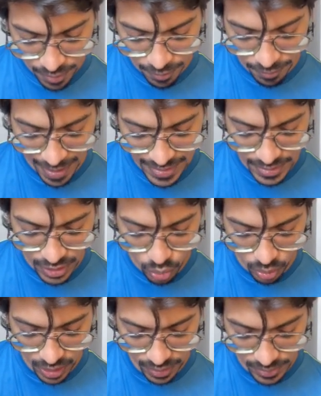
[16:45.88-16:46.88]

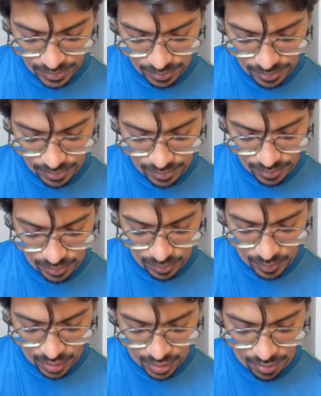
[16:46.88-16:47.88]
fascicola.
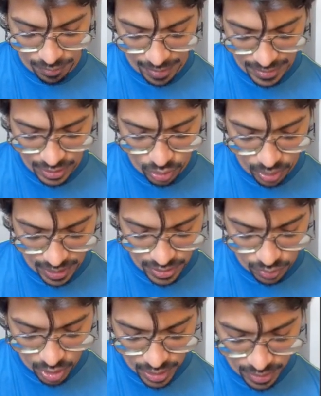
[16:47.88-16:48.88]
Fascicola is
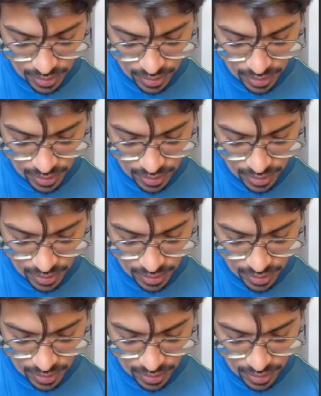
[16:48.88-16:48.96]
what?